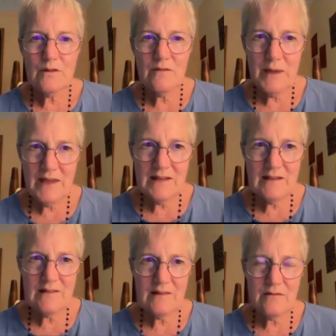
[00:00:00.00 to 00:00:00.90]
of pain
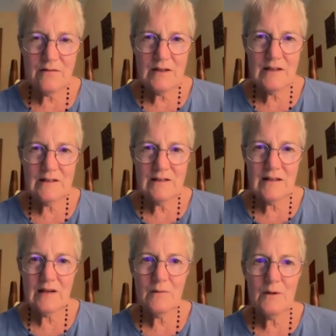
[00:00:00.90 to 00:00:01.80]
and suffering,
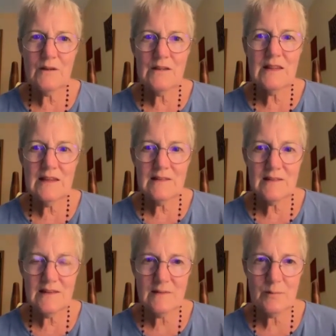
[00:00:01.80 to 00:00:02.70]
and we release
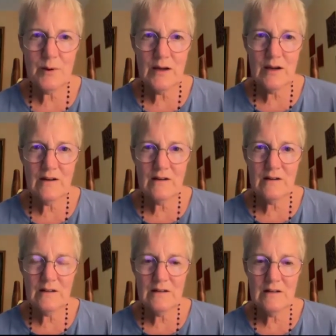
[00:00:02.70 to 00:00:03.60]
this prayer
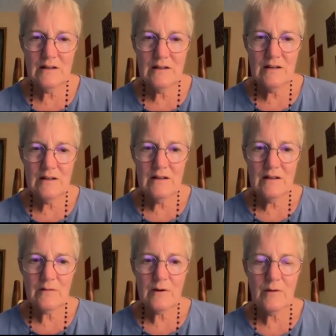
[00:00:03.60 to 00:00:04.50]

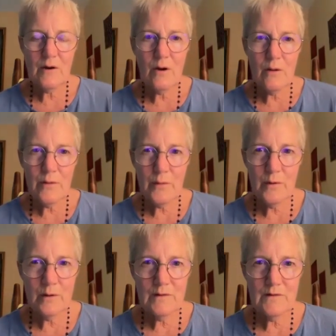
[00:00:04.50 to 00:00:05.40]
throughout all the
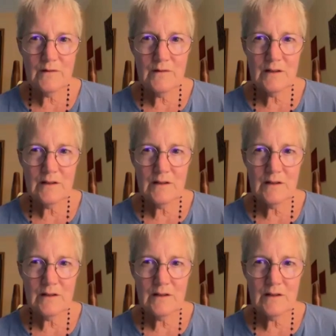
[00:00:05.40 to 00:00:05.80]
worlds.